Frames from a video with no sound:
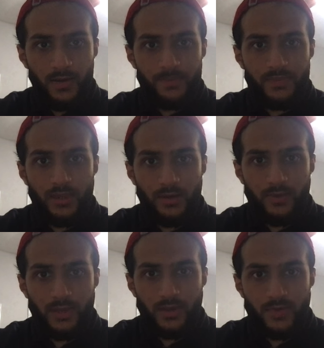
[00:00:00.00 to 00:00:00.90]
There
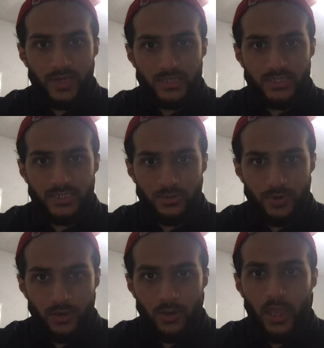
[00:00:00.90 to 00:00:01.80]
we can see
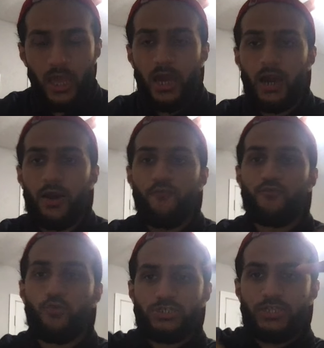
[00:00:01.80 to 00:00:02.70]
over here.
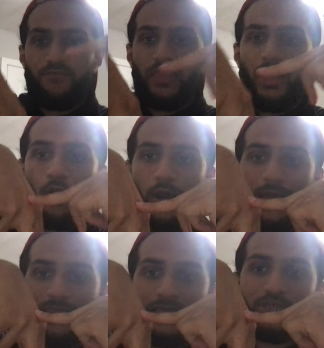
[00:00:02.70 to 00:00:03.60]
Of course, if they are
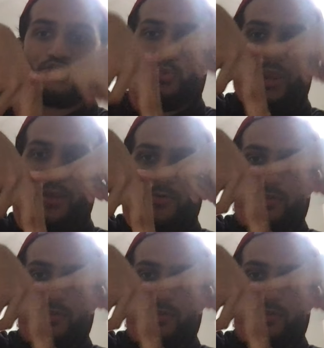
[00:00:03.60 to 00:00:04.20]
like this, so whenever